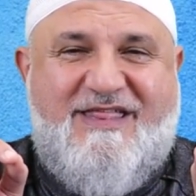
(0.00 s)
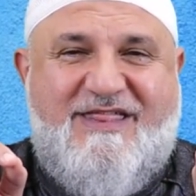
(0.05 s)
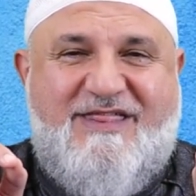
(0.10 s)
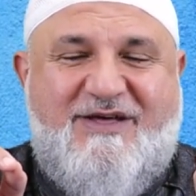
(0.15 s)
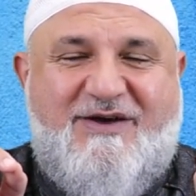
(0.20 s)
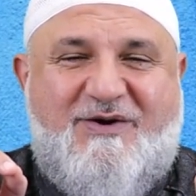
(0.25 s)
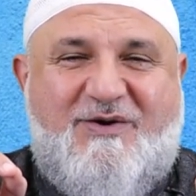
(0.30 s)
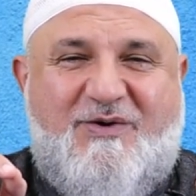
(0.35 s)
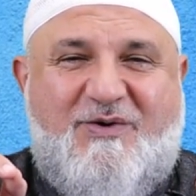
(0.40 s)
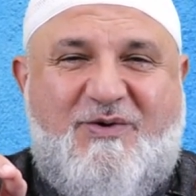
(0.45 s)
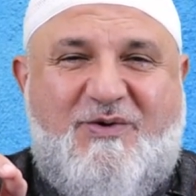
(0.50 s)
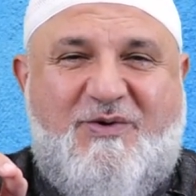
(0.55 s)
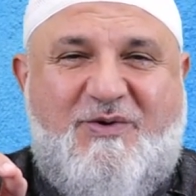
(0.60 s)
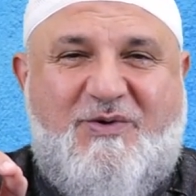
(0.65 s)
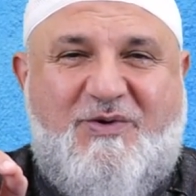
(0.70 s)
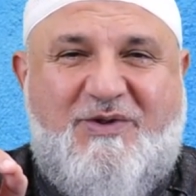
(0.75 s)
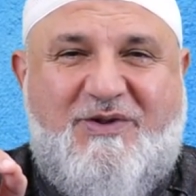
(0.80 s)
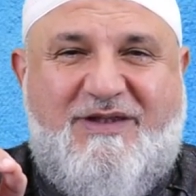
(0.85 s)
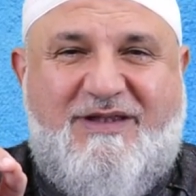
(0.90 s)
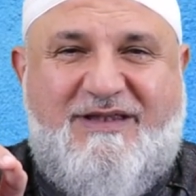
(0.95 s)
the
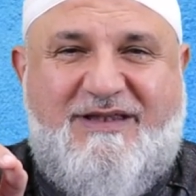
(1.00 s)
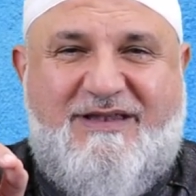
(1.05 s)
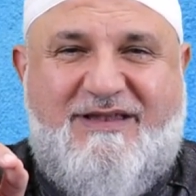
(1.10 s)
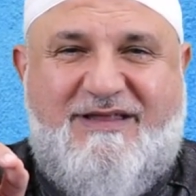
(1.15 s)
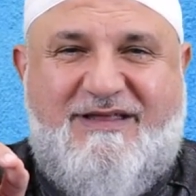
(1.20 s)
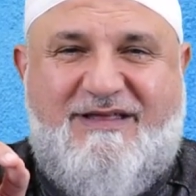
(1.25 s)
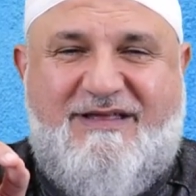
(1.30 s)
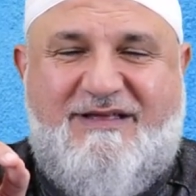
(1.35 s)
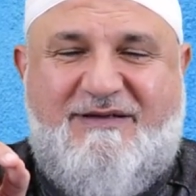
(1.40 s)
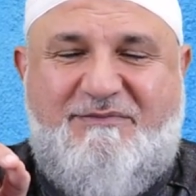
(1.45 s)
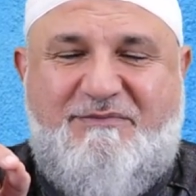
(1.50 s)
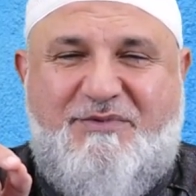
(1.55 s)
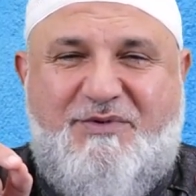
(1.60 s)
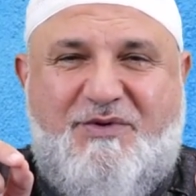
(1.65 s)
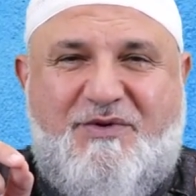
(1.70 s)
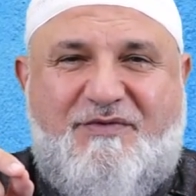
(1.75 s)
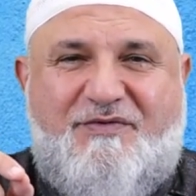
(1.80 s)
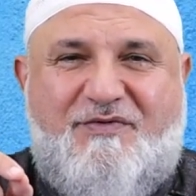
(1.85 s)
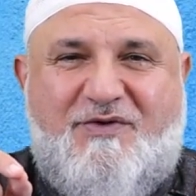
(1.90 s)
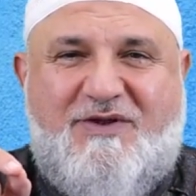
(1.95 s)
all
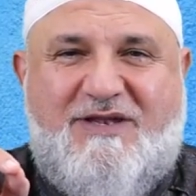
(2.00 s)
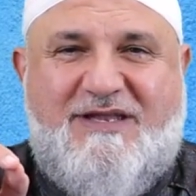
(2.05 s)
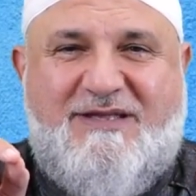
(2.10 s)
beautiful